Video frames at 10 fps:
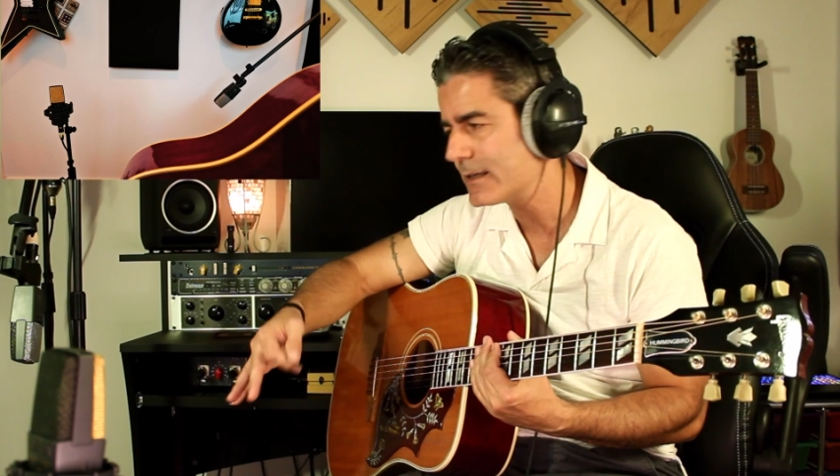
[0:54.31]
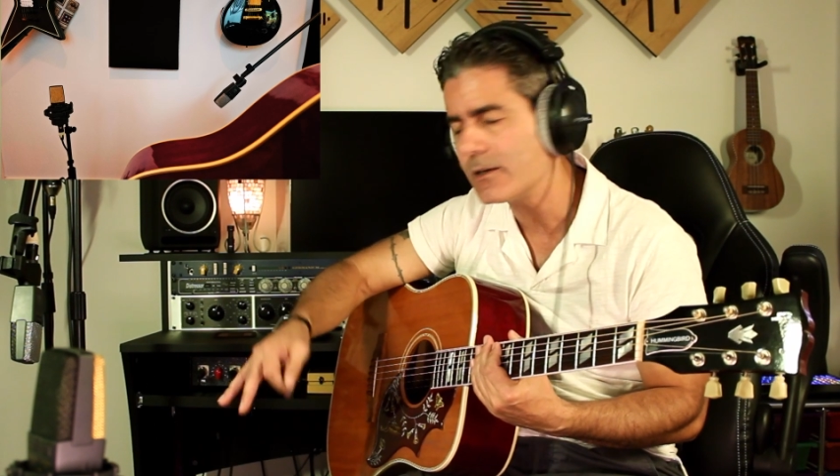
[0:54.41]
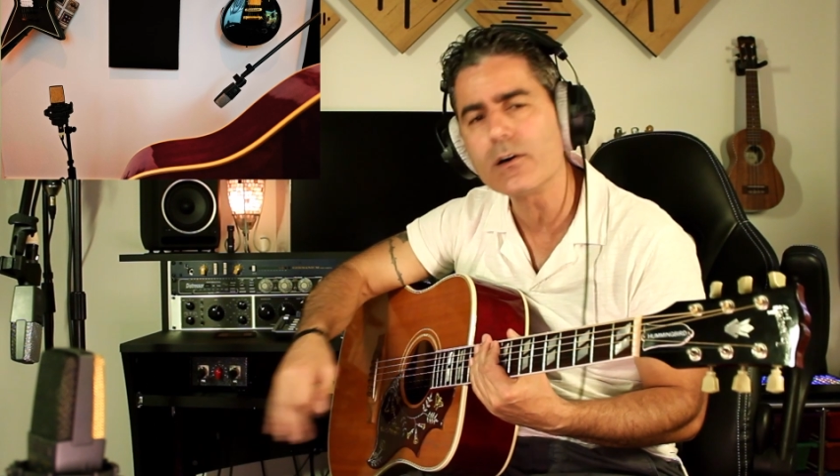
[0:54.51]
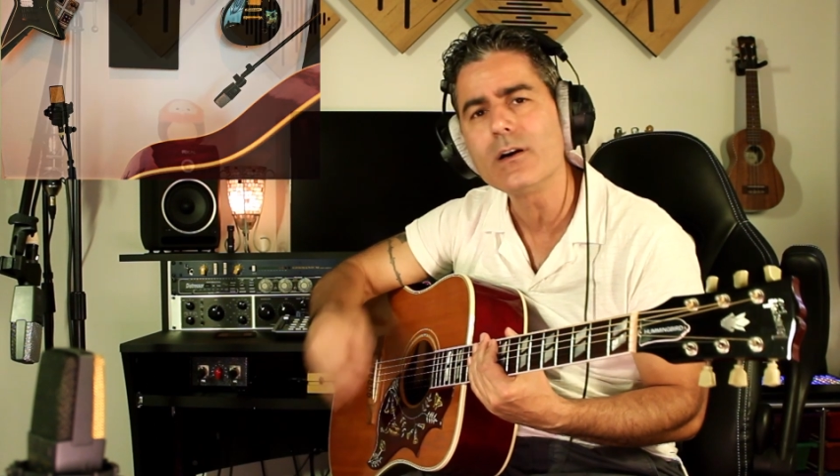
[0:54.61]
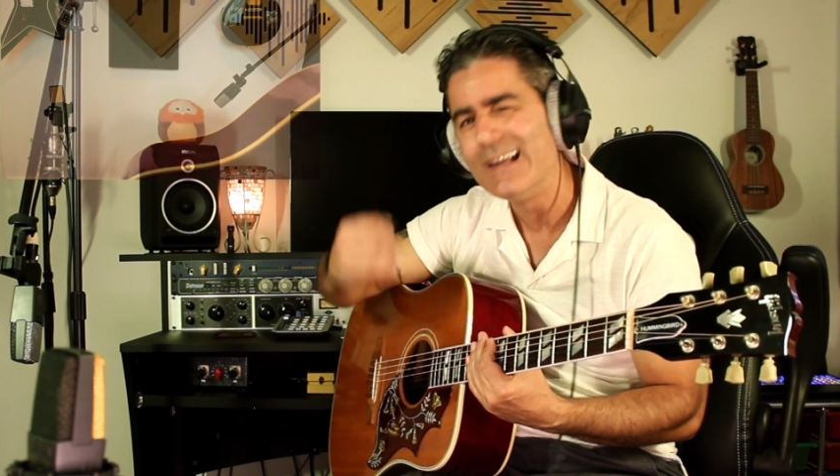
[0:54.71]

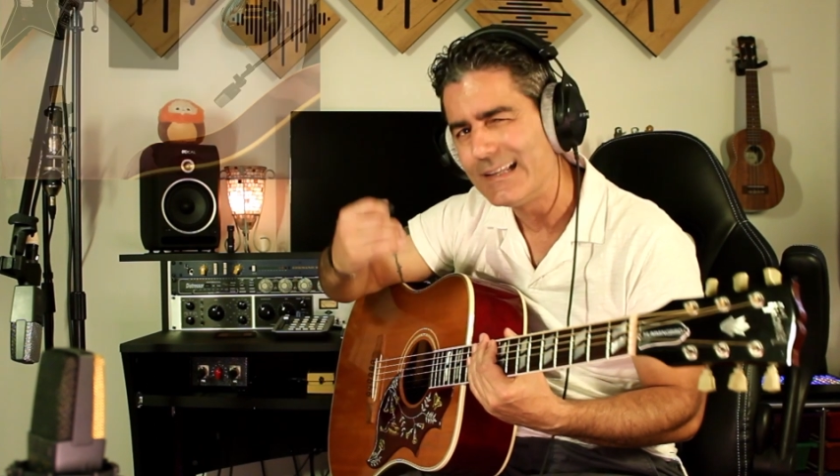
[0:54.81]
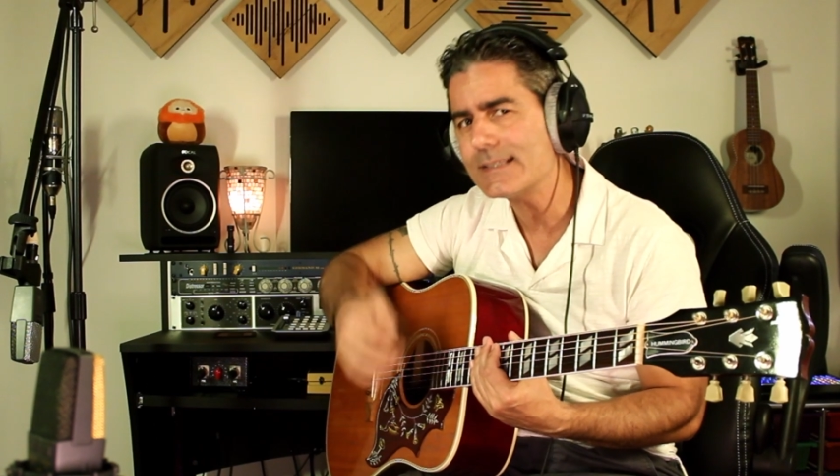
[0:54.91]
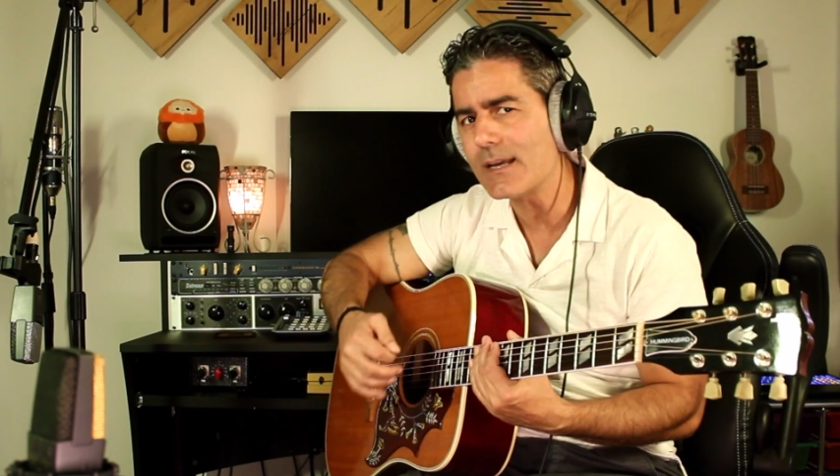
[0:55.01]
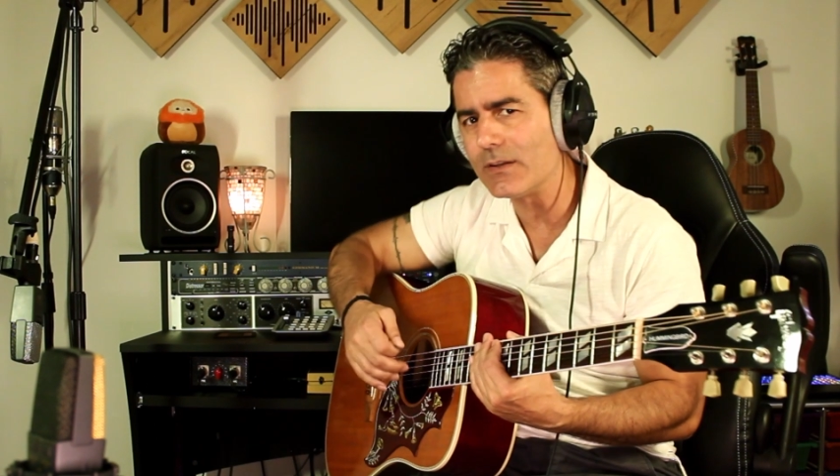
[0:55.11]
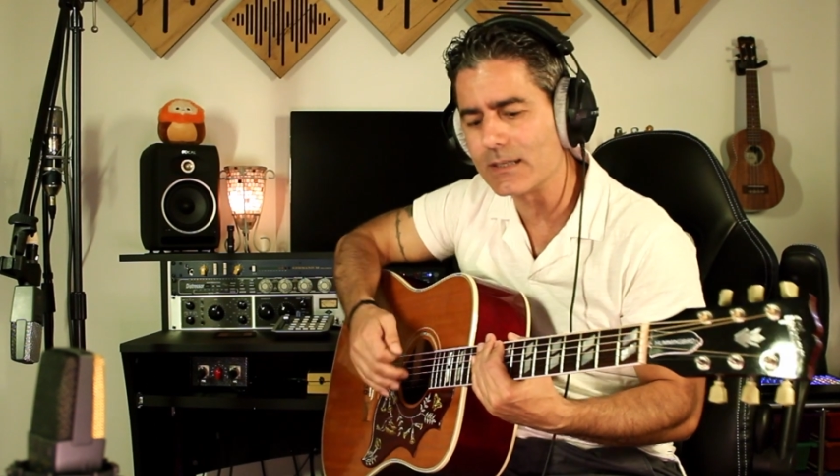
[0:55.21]
here.
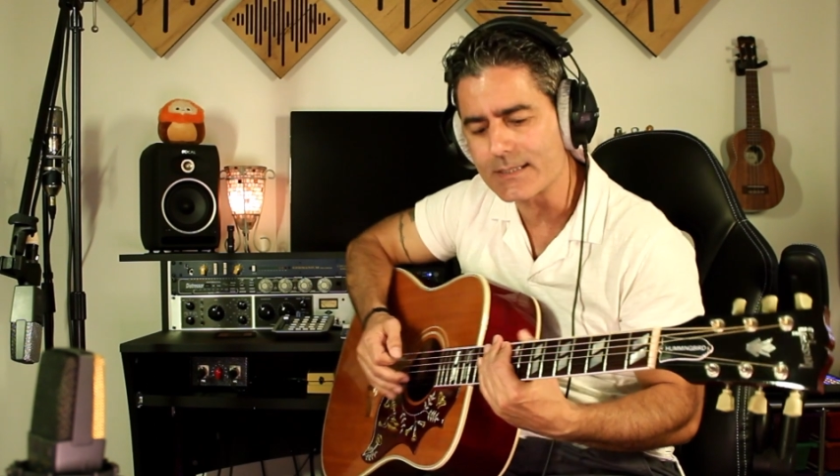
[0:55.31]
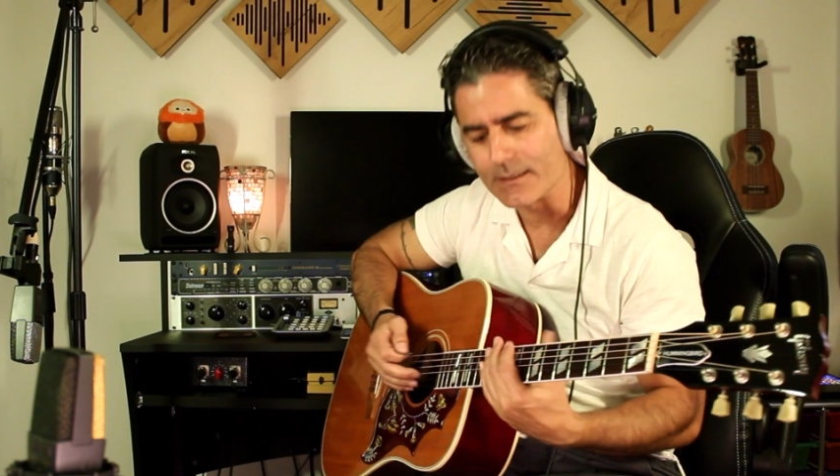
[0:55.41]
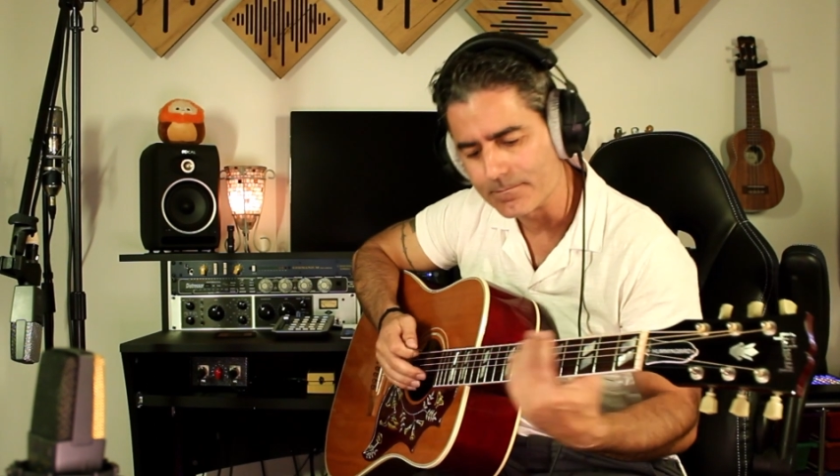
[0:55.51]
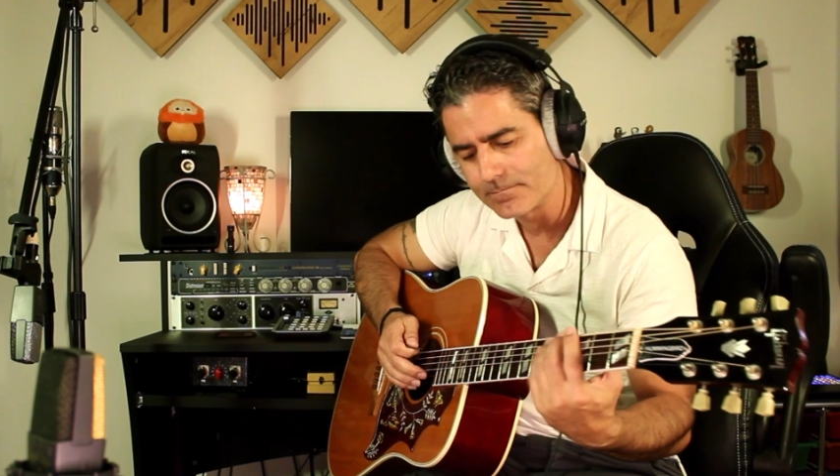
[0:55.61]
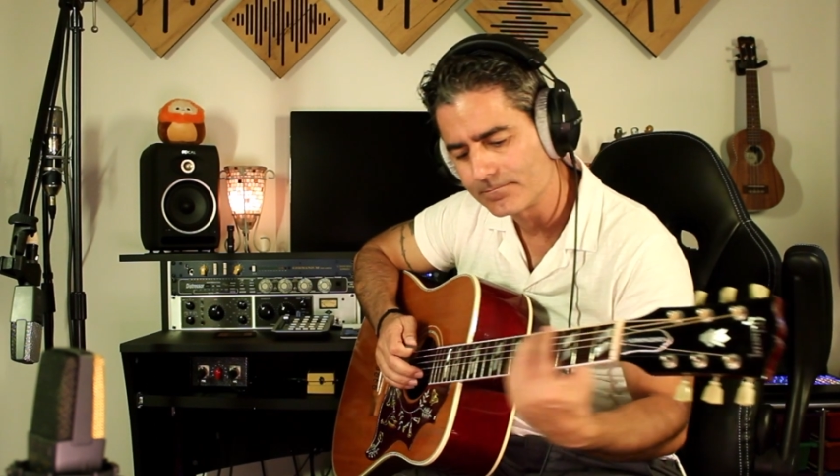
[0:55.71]
Let's have a listen.